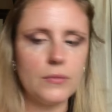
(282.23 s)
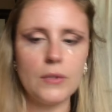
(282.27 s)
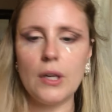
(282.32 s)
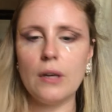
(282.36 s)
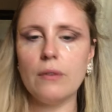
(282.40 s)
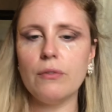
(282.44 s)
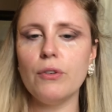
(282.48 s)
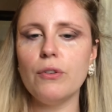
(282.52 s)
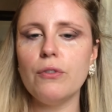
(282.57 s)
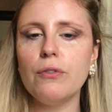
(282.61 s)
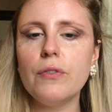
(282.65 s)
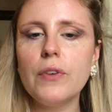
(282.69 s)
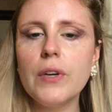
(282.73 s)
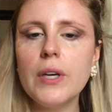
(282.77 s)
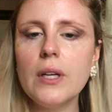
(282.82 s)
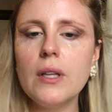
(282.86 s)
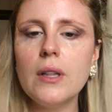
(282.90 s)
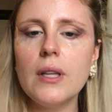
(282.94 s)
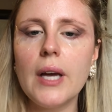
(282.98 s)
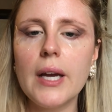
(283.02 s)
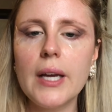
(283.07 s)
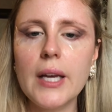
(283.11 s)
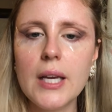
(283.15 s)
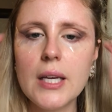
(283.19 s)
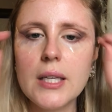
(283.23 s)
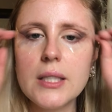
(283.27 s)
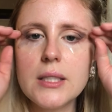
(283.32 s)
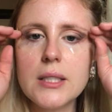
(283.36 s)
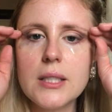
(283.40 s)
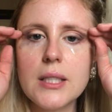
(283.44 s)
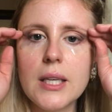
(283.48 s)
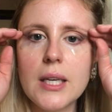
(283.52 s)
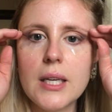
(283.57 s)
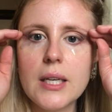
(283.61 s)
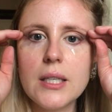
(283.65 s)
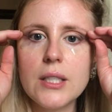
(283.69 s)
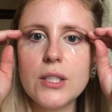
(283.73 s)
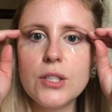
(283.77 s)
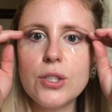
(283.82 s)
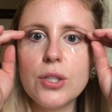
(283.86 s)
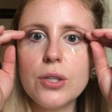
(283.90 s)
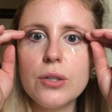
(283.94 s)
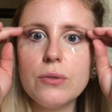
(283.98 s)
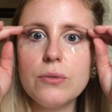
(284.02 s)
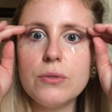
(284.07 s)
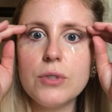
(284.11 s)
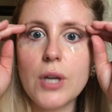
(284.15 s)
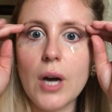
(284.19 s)
If you feel like it's getting
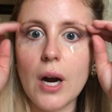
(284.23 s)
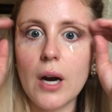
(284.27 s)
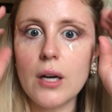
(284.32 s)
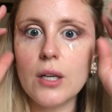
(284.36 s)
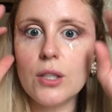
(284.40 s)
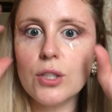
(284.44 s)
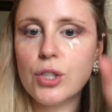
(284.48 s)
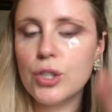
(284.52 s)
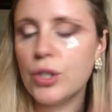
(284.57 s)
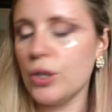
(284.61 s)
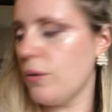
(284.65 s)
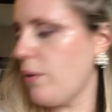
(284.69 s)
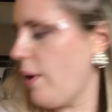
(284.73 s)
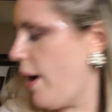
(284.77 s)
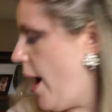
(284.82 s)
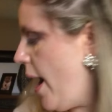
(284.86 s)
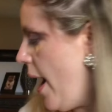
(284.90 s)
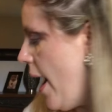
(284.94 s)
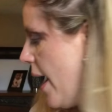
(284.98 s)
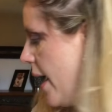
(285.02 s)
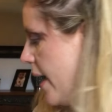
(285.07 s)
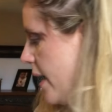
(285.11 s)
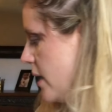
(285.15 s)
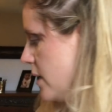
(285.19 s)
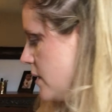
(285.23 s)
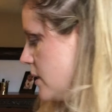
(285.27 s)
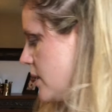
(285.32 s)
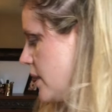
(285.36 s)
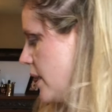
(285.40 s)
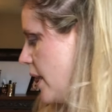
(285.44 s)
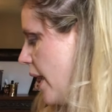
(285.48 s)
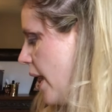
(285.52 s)
too dark, too high,